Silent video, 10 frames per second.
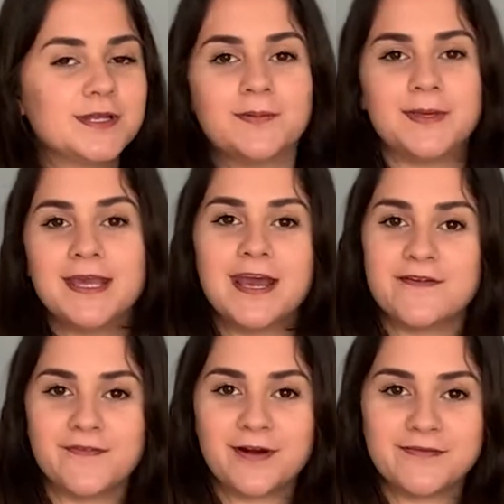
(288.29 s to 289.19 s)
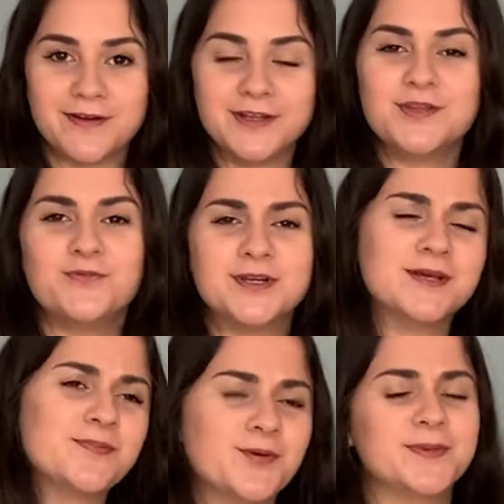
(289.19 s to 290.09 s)
I'm going to be here forever and you
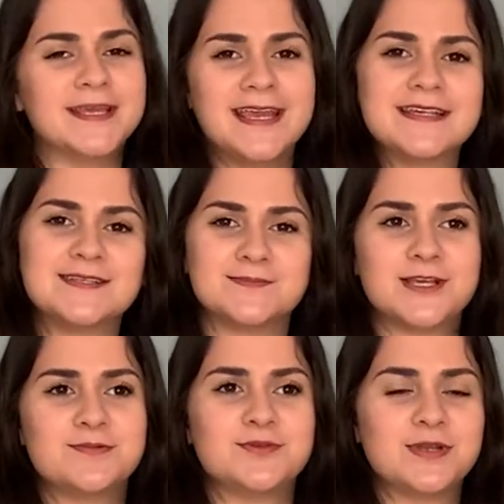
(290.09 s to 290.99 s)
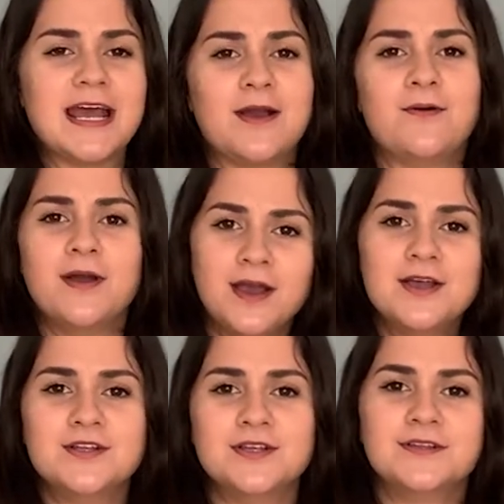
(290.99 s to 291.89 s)
want to probably get some tips on how
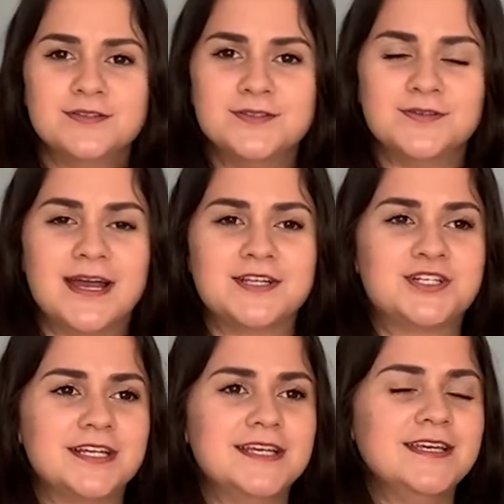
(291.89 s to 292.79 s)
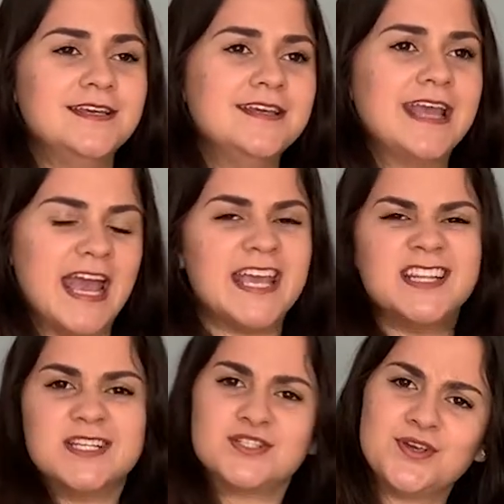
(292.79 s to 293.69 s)
to actually get
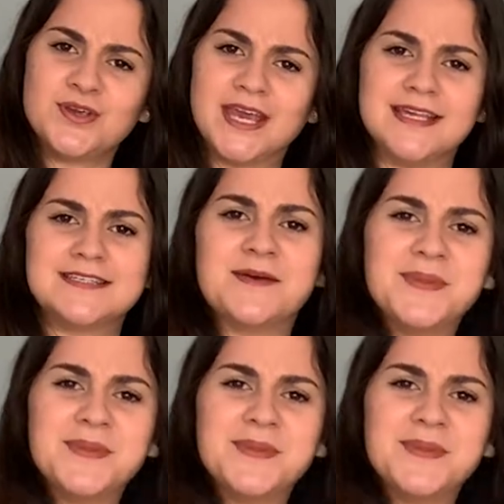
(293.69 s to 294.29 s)
in the suitcase,